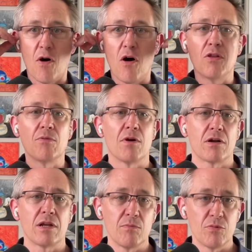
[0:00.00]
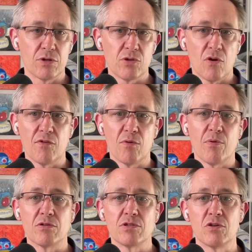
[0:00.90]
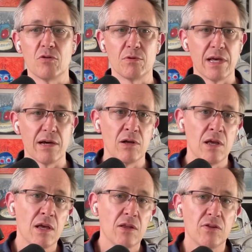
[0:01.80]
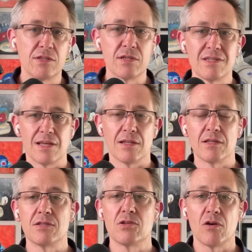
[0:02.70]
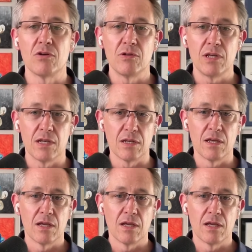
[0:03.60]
all the marketing books over at Barnes & Noble now. This is it. This is all you needed.